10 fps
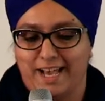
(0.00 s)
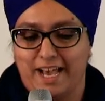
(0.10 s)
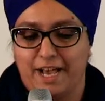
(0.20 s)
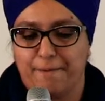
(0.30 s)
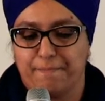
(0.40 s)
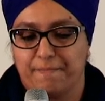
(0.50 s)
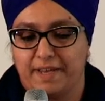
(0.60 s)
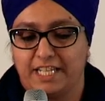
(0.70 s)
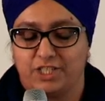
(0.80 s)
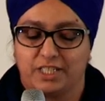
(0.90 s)
And
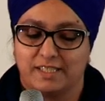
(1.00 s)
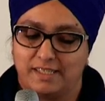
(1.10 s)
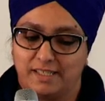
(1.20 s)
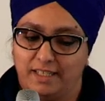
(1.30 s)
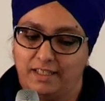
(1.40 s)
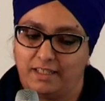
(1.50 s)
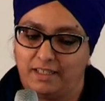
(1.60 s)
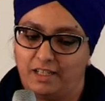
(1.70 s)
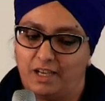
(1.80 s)
as you can see, you know,